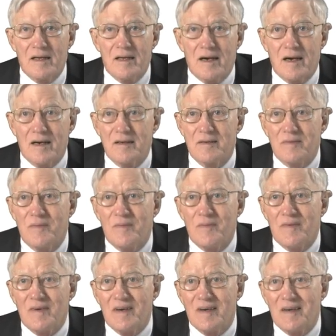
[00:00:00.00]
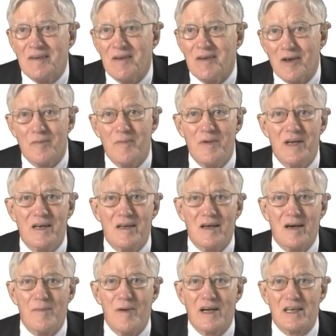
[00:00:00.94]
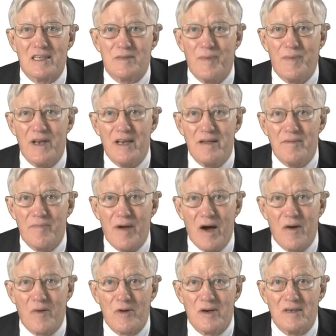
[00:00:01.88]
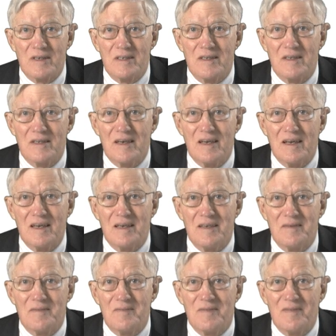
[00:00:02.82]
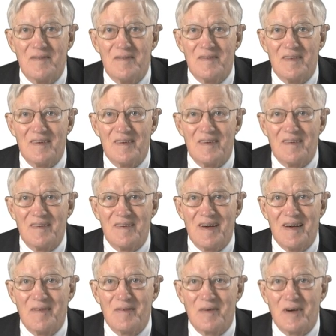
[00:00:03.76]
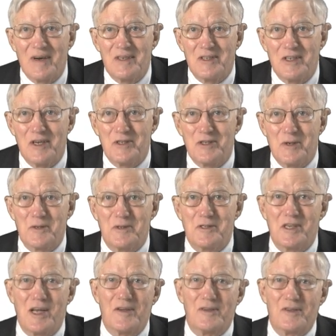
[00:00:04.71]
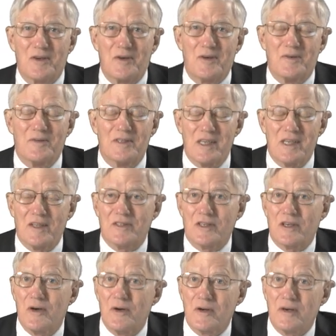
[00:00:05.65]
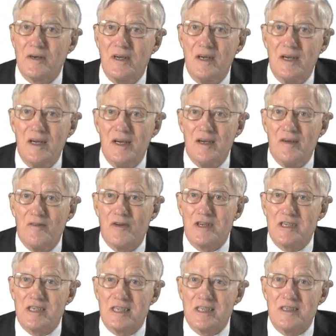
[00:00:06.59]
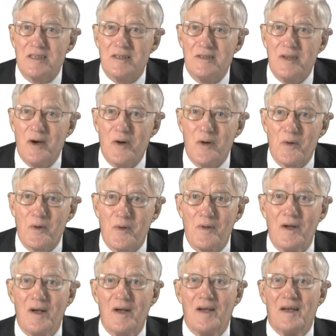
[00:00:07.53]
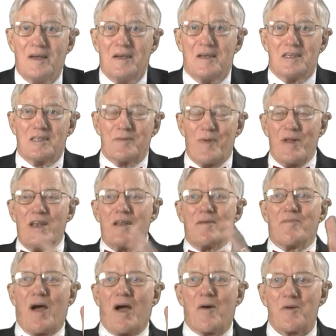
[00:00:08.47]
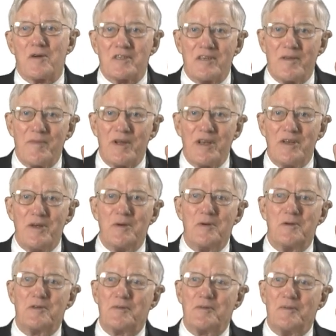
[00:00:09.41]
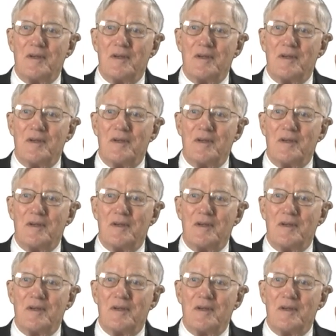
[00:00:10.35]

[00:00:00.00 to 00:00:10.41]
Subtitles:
A little bit about spending powers, and I'm going to touch on South Dakota versus Dole. Spending powers have been used